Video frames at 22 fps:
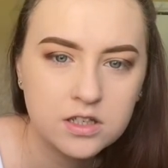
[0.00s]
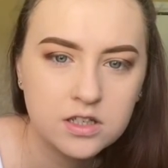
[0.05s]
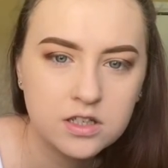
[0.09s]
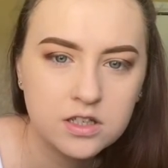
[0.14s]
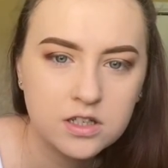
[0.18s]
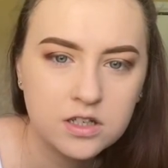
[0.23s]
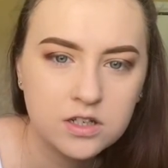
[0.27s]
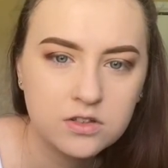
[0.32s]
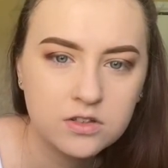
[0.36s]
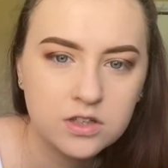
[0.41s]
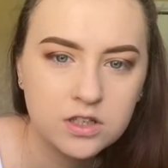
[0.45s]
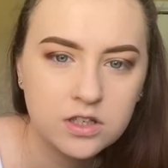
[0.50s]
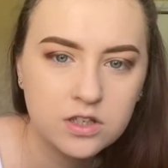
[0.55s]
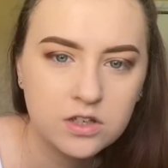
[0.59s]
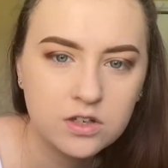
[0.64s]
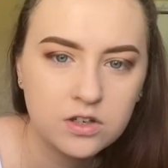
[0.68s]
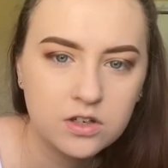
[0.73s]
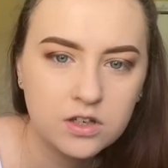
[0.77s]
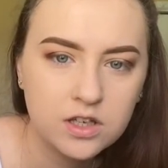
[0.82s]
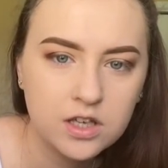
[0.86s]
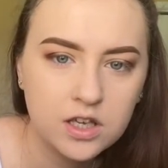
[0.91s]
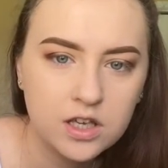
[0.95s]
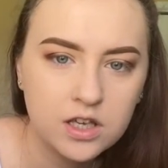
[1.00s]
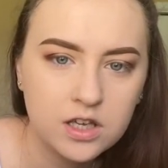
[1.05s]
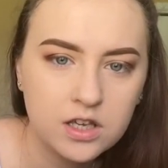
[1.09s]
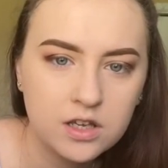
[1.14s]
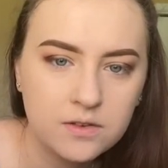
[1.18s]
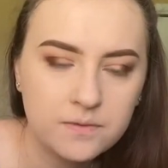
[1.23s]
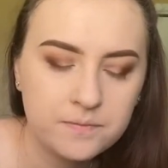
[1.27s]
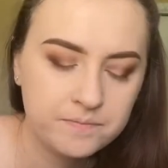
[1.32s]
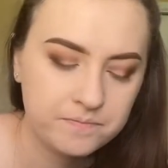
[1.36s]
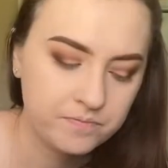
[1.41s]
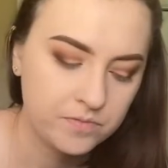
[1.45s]
I don't think y'all
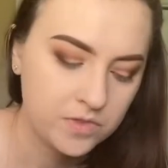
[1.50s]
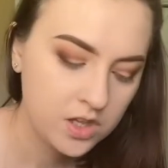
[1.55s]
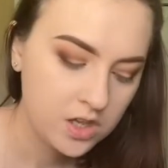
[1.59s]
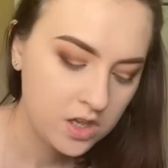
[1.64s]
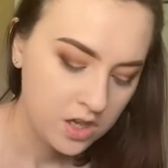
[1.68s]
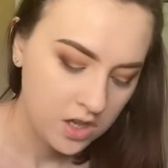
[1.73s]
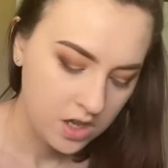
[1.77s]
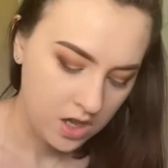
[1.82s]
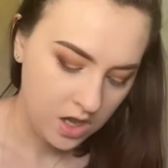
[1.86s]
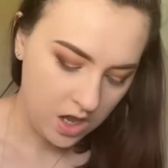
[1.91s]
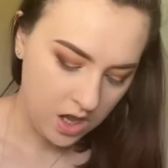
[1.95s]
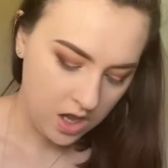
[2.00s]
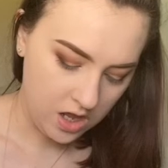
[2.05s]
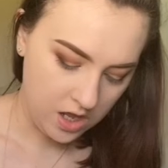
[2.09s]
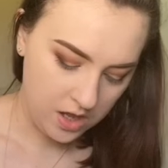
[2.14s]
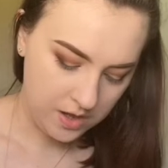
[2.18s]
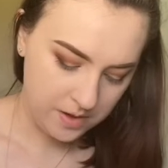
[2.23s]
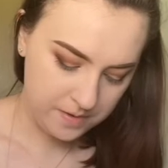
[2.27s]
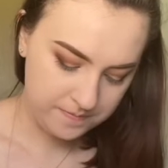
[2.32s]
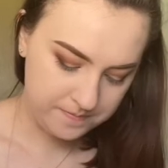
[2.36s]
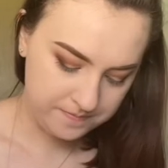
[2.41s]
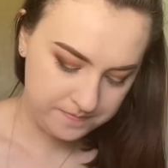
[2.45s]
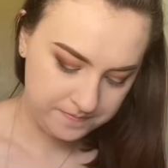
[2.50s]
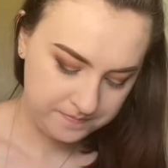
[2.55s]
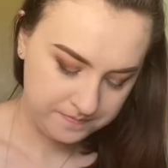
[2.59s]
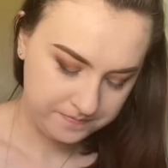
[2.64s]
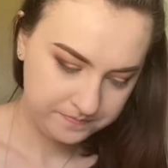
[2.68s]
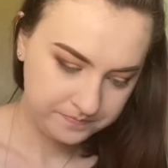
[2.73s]
can.